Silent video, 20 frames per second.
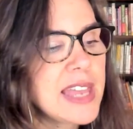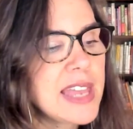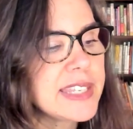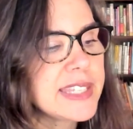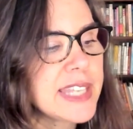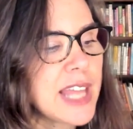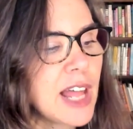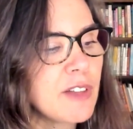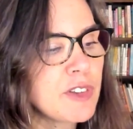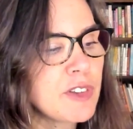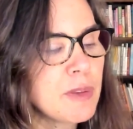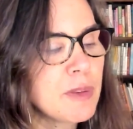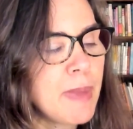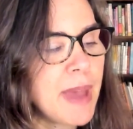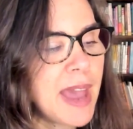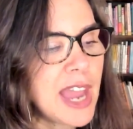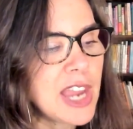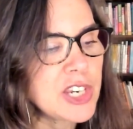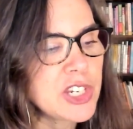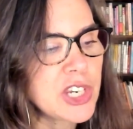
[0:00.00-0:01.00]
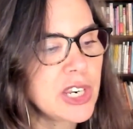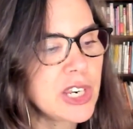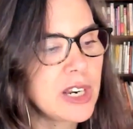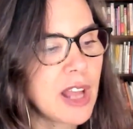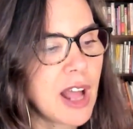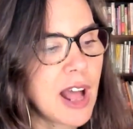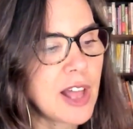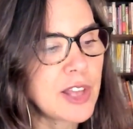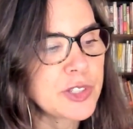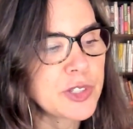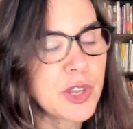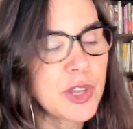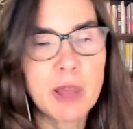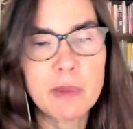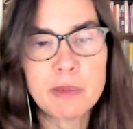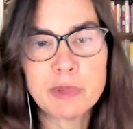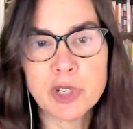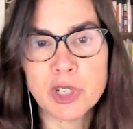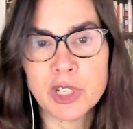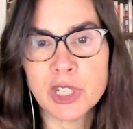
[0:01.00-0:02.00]
Self-compassion also
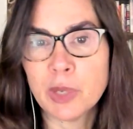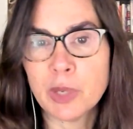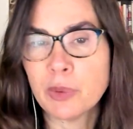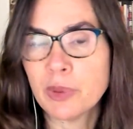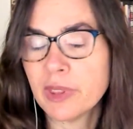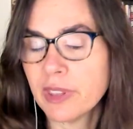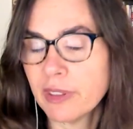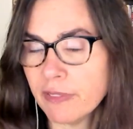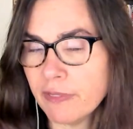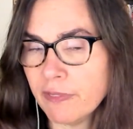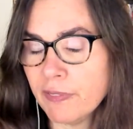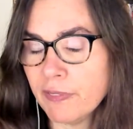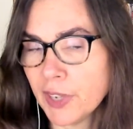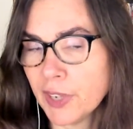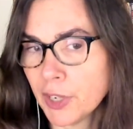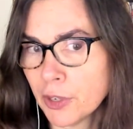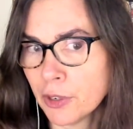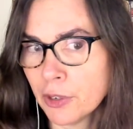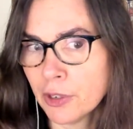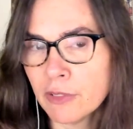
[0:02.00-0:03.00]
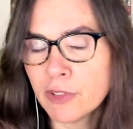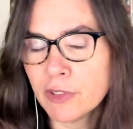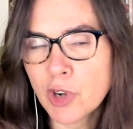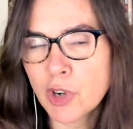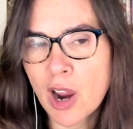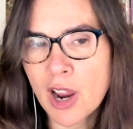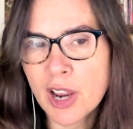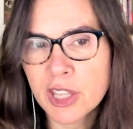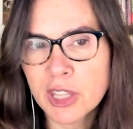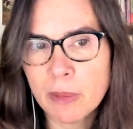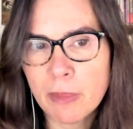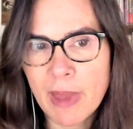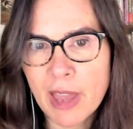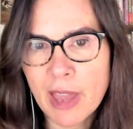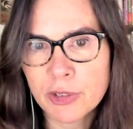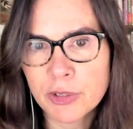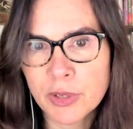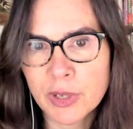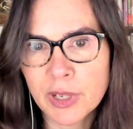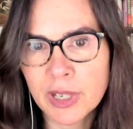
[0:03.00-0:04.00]
helps you deal with the fear of drawing the
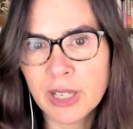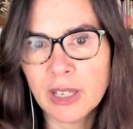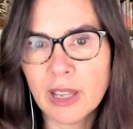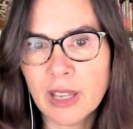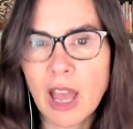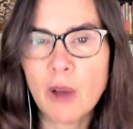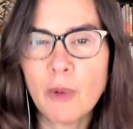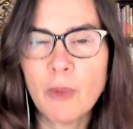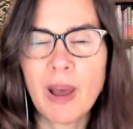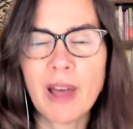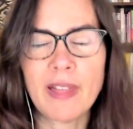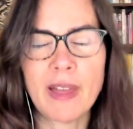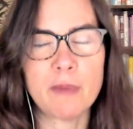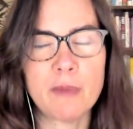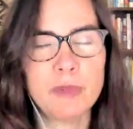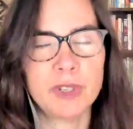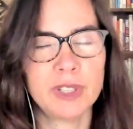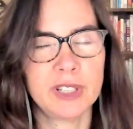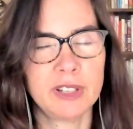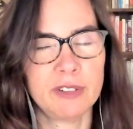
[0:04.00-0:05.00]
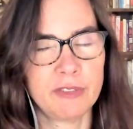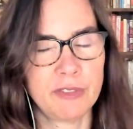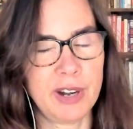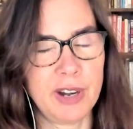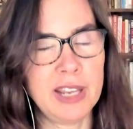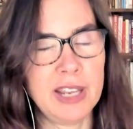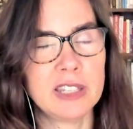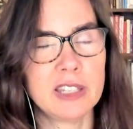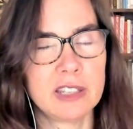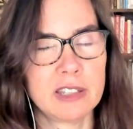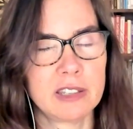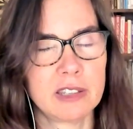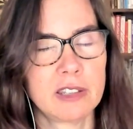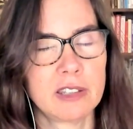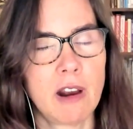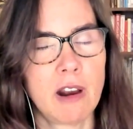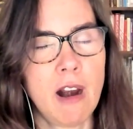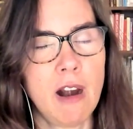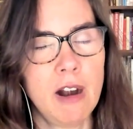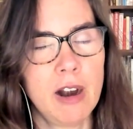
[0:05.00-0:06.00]
boundary. Oh, well, I'm really afraid this is
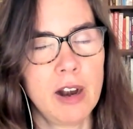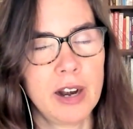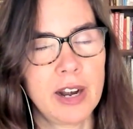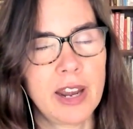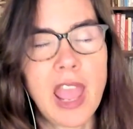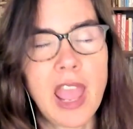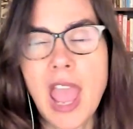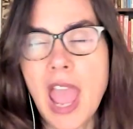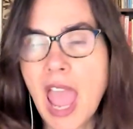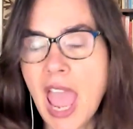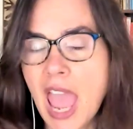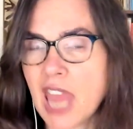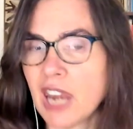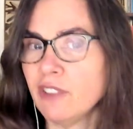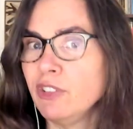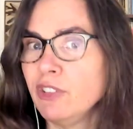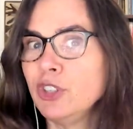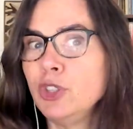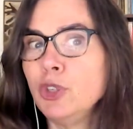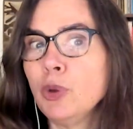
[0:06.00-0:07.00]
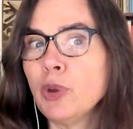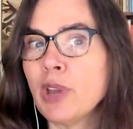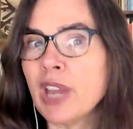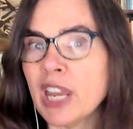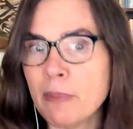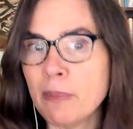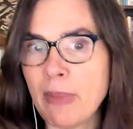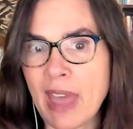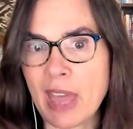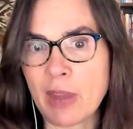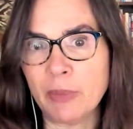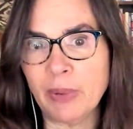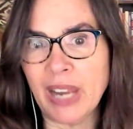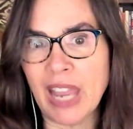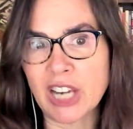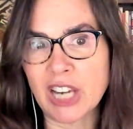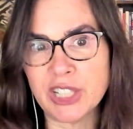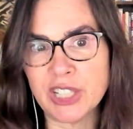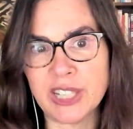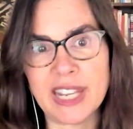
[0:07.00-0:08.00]
hard. And if you do get a bad
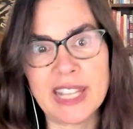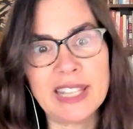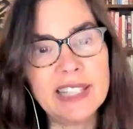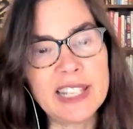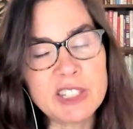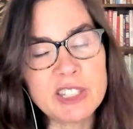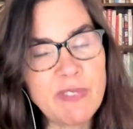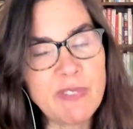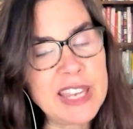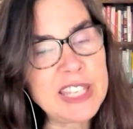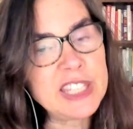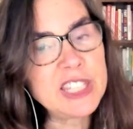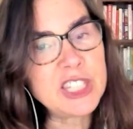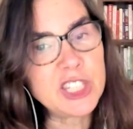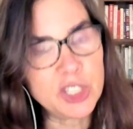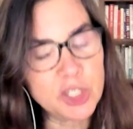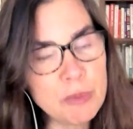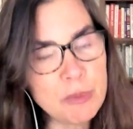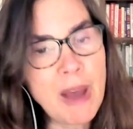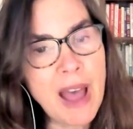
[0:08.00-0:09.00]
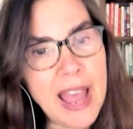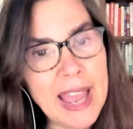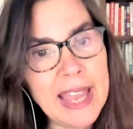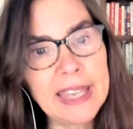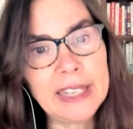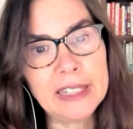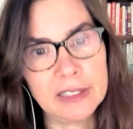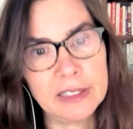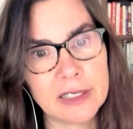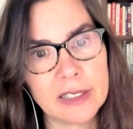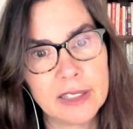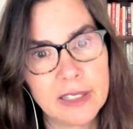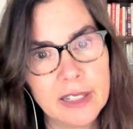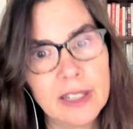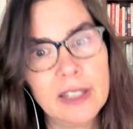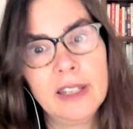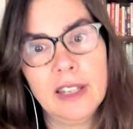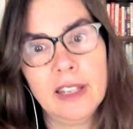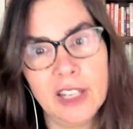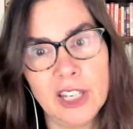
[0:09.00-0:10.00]
reaction, and let's face it, you might,
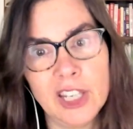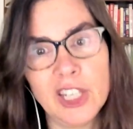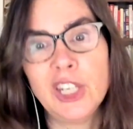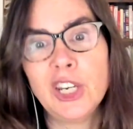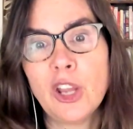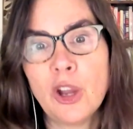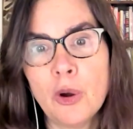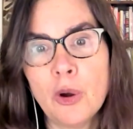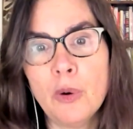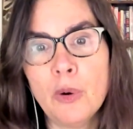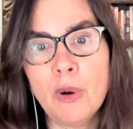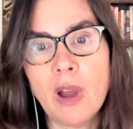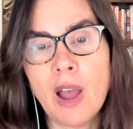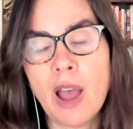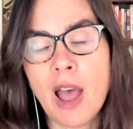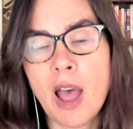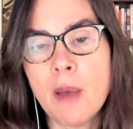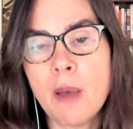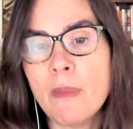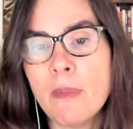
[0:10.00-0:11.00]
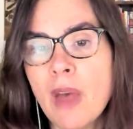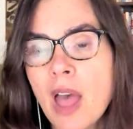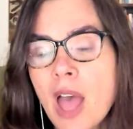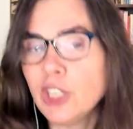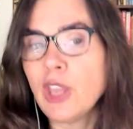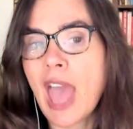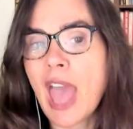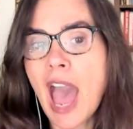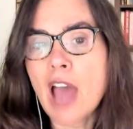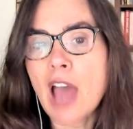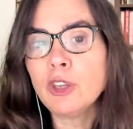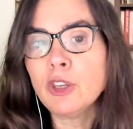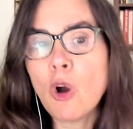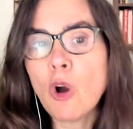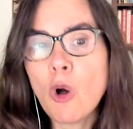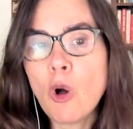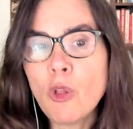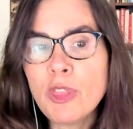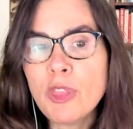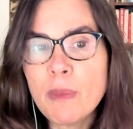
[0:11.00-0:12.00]
you know, how do you
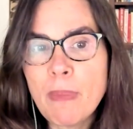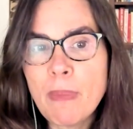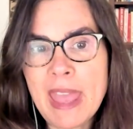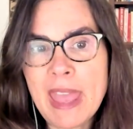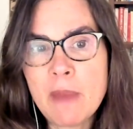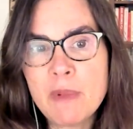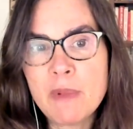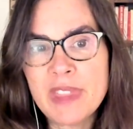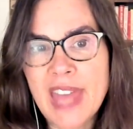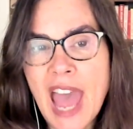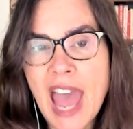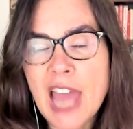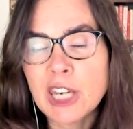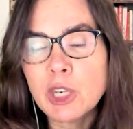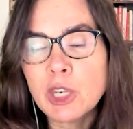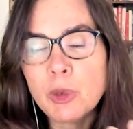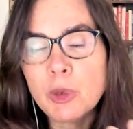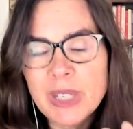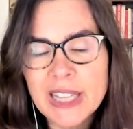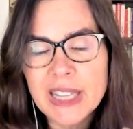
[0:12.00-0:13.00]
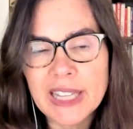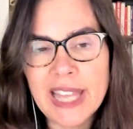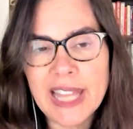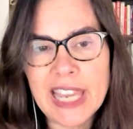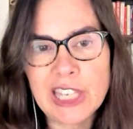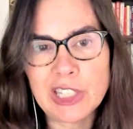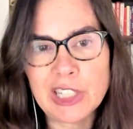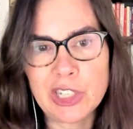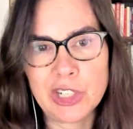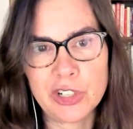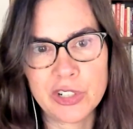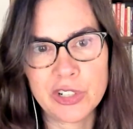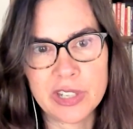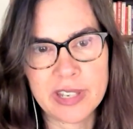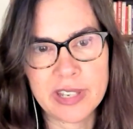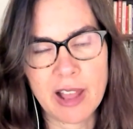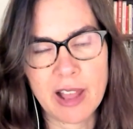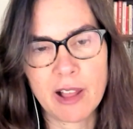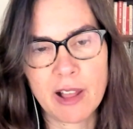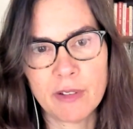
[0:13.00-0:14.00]
hold the pain with it? How do you relate to
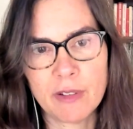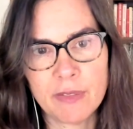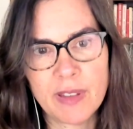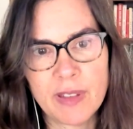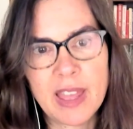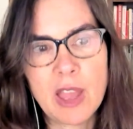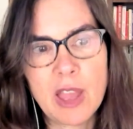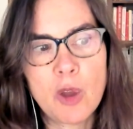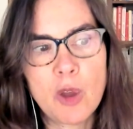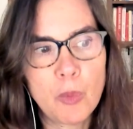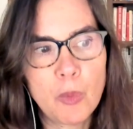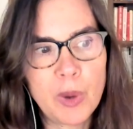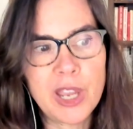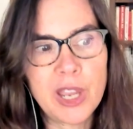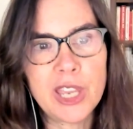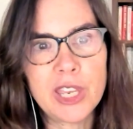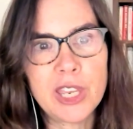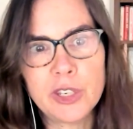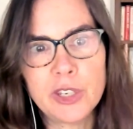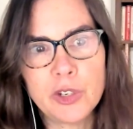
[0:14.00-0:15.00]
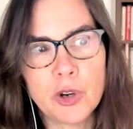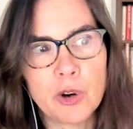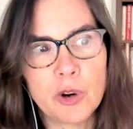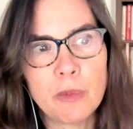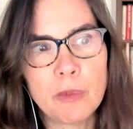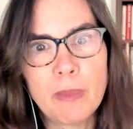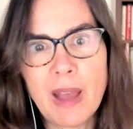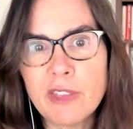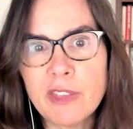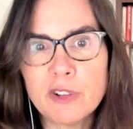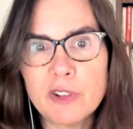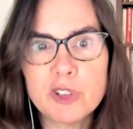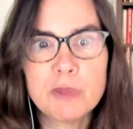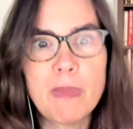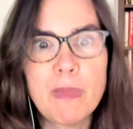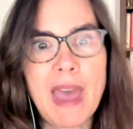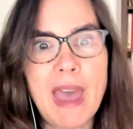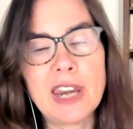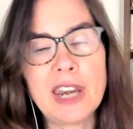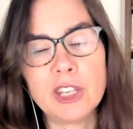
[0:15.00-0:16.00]
yourself when your mother's
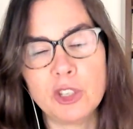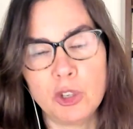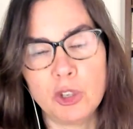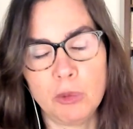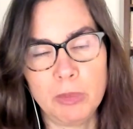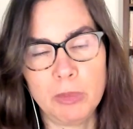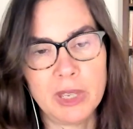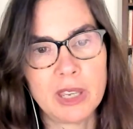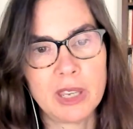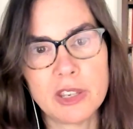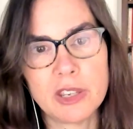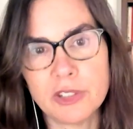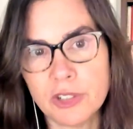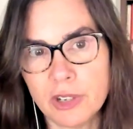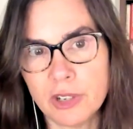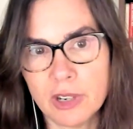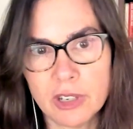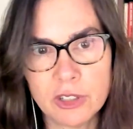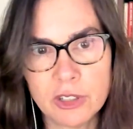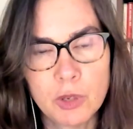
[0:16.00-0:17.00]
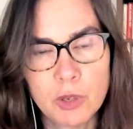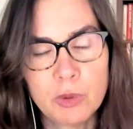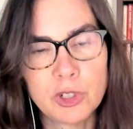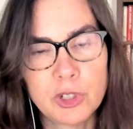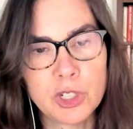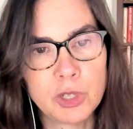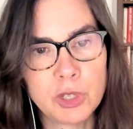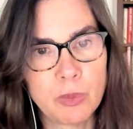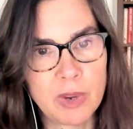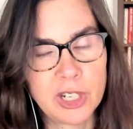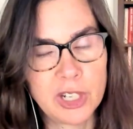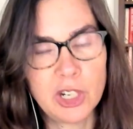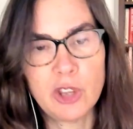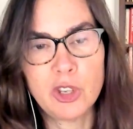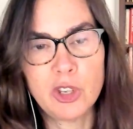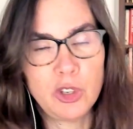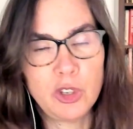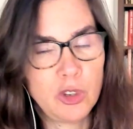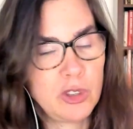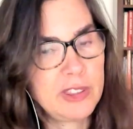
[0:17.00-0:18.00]
mad at you because you didn't do what she wanted? You know,
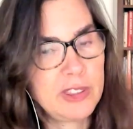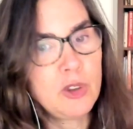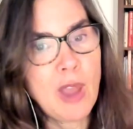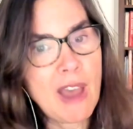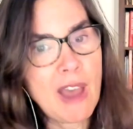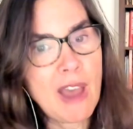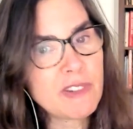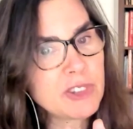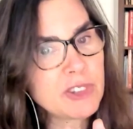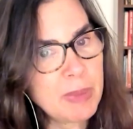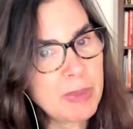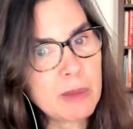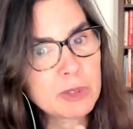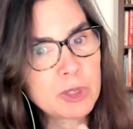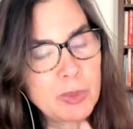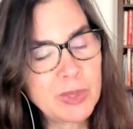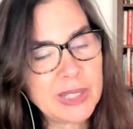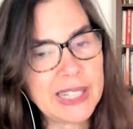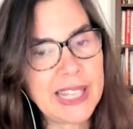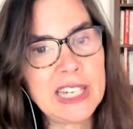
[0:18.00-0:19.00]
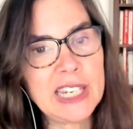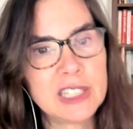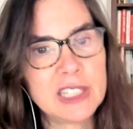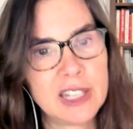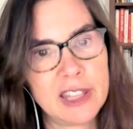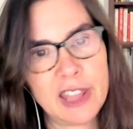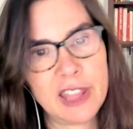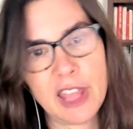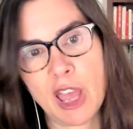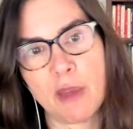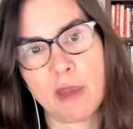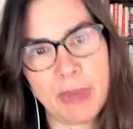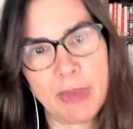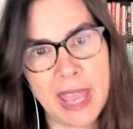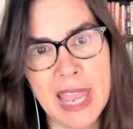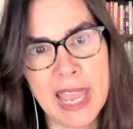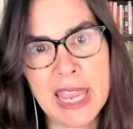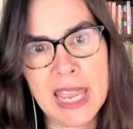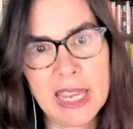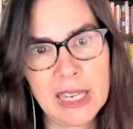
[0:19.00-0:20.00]
you, you have to be able to relate to that
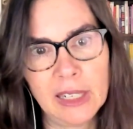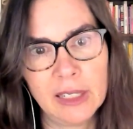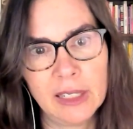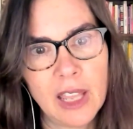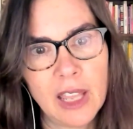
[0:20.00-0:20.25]
pain.